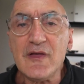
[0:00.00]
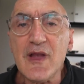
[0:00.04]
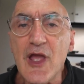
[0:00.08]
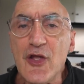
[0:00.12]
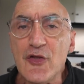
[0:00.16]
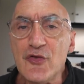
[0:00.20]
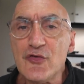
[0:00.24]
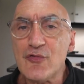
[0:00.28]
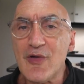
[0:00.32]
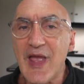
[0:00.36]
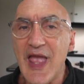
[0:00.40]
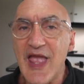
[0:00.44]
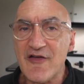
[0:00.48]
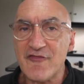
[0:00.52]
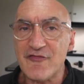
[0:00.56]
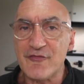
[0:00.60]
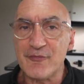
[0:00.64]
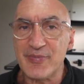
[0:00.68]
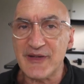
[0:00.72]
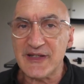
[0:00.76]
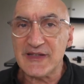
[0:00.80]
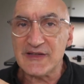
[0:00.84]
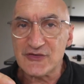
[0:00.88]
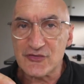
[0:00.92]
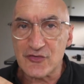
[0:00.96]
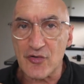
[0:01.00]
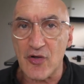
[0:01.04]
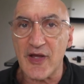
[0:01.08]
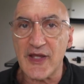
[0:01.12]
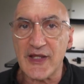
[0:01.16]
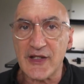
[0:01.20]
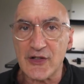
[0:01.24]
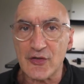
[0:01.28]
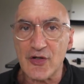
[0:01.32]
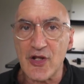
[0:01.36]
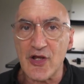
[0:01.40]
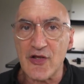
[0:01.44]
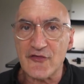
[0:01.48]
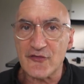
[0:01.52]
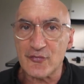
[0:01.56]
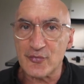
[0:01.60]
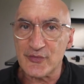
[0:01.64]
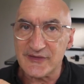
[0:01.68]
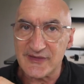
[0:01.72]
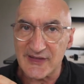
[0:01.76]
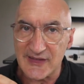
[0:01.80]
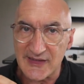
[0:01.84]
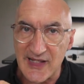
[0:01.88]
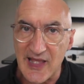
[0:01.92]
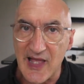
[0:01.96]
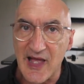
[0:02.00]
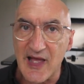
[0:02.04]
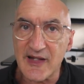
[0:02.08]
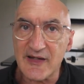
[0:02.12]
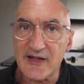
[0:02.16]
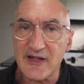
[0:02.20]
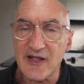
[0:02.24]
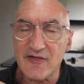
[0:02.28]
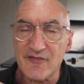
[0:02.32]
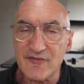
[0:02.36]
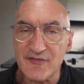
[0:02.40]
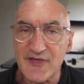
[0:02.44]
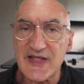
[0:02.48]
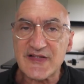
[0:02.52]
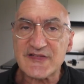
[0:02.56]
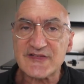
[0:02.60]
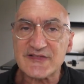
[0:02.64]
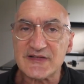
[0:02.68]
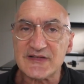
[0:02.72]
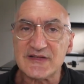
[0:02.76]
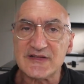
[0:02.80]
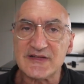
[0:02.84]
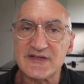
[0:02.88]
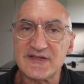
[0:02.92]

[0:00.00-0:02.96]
though you have been diagnosed with a cardiovascular